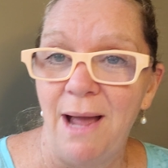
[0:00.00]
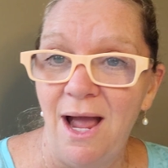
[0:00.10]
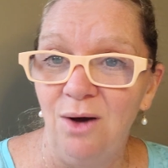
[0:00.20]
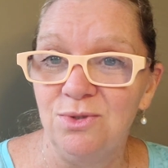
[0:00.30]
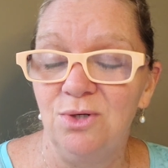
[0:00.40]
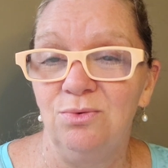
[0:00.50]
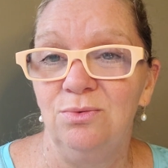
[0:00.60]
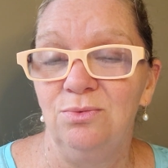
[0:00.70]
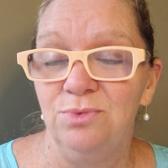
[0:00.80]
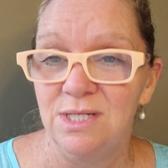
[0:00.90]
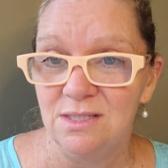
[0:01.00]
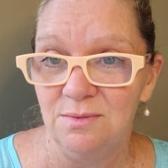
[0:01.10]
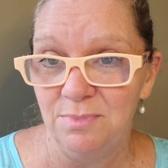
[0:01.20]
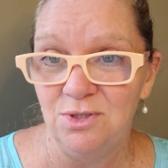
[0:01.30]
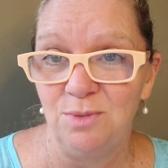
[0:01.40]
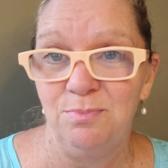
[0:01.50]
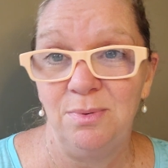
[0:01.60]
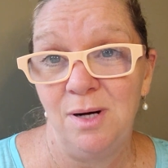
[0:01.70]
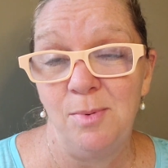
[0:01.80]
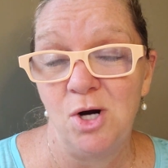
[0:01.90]
them out, rinse the
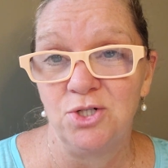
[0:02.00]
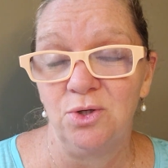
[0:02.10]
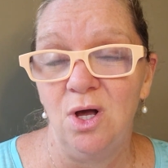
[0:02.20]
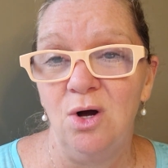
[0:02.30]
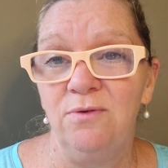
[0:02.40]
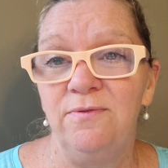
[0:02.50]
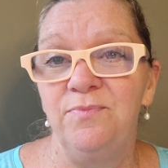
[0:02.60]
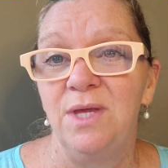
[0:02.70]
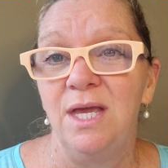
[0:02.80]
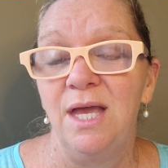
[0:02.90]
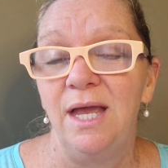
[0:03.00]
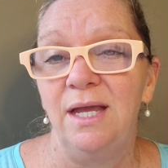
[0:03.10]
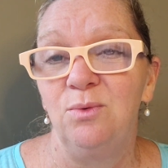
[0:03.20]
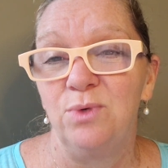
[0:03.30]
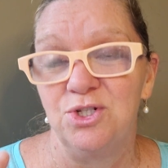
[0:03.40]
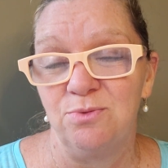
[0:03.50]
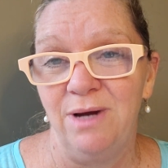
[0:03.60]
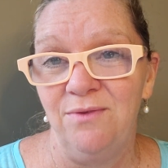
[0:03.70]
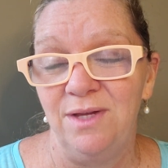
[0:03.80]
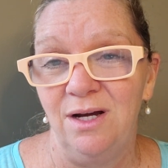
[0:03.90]
partial off, and rinse your
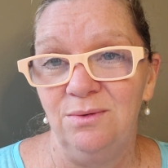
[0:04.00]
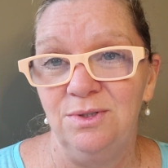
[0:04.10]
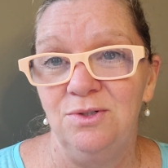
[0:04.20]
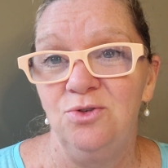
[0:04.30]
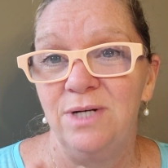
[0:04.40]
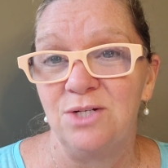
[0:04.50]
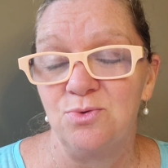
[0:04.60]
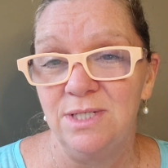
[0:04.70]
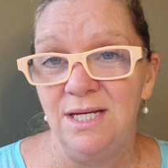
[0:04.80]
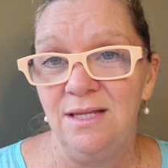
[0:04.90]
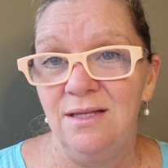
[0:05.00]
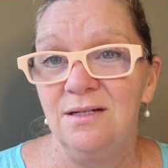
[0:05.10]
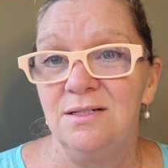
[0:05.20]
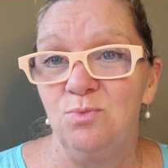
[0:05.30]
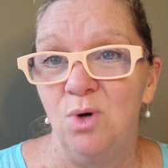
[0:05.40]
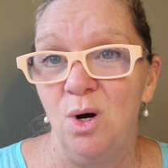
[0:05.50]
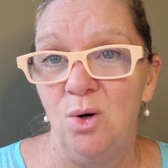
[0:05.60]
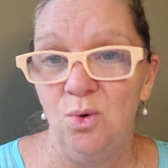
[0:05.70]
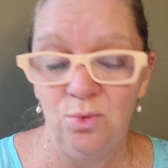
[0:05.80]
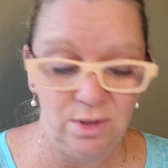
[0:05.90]
mouth out. Your natural teeth will
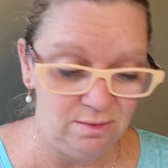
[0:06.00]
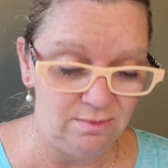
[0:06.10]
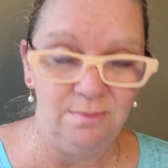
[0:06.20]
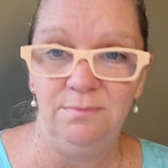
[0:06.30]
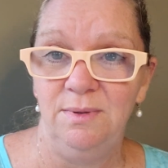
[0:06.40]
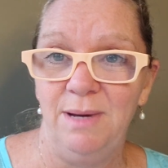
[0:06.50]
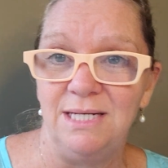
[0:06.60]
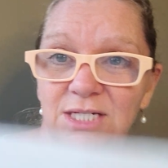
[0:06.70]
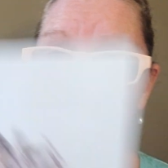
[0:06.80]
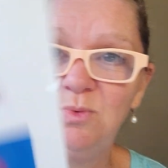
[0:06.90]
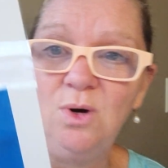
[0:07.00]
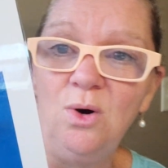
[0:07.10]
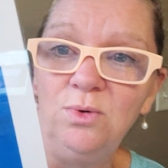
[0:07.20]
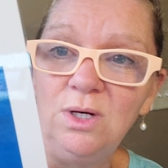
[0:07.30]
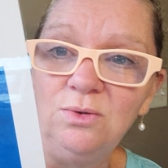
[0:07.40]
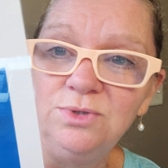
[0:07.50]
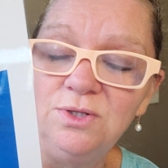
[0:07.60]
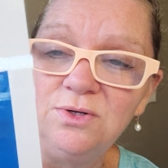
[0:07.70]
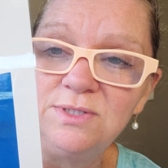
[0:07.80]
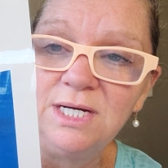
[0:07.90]
hold, the bacteria will hold on
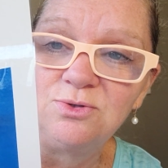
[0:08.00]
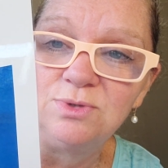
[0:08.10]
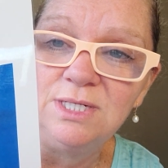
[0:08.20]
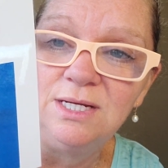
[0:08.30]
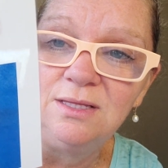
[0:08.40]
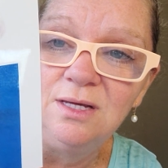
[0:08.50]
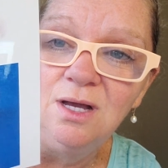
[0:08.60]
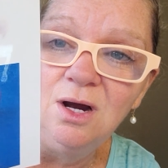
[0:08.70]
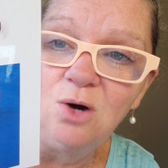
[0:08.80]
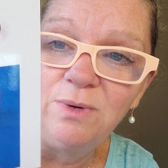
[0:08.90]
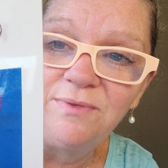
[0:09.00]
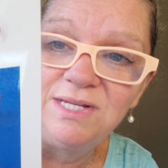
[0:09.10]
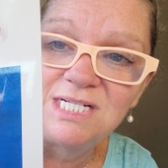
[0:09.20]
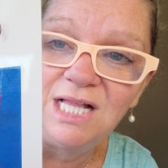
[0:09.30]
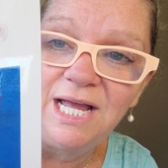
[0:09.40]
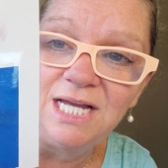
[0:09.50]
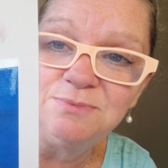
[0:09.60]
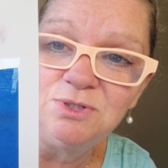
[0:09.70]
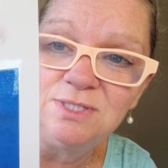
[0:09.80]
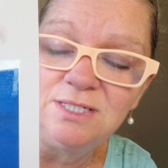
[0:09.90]
to those natural teeth around these
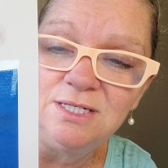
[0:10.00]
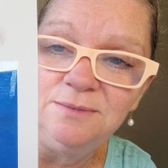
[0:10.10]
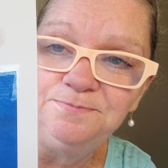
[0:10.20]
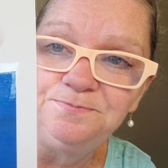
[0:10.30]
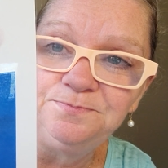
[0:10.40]
clasps you see,